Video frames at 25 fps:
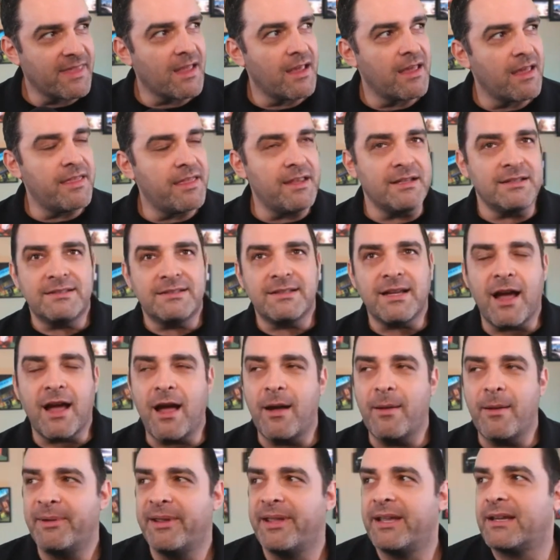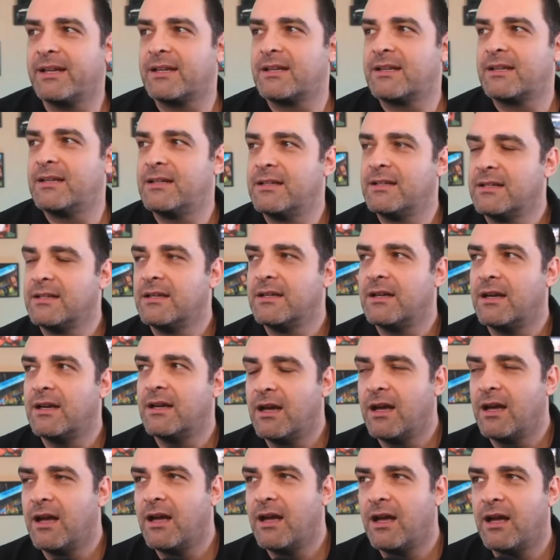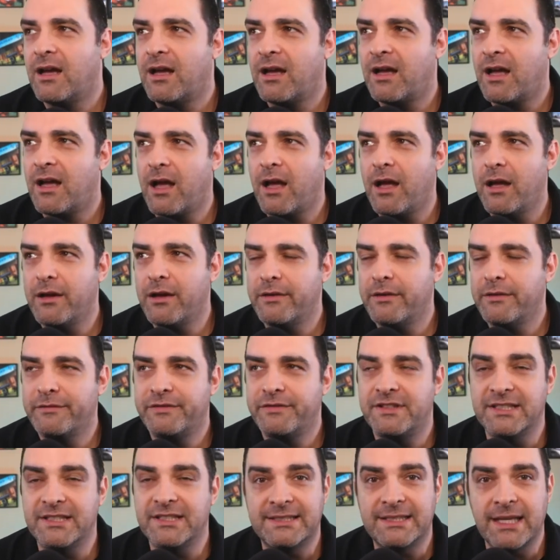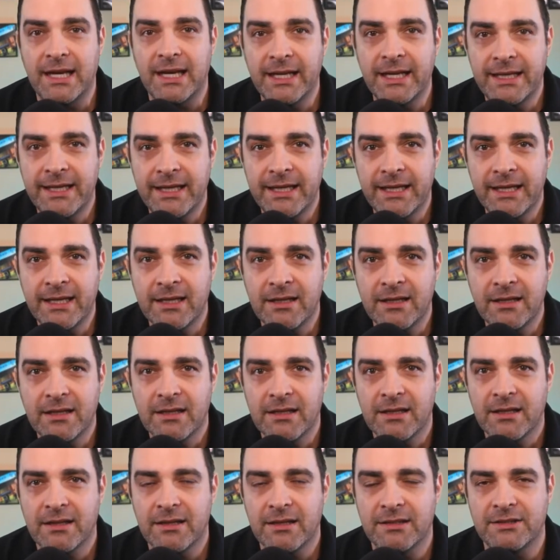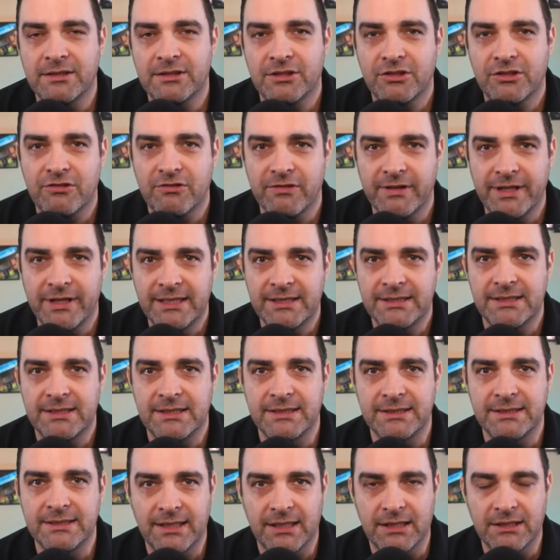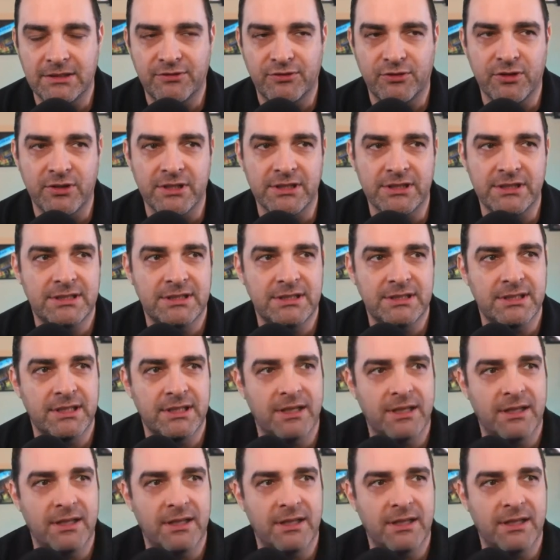This topic of designing the screens in Salesforce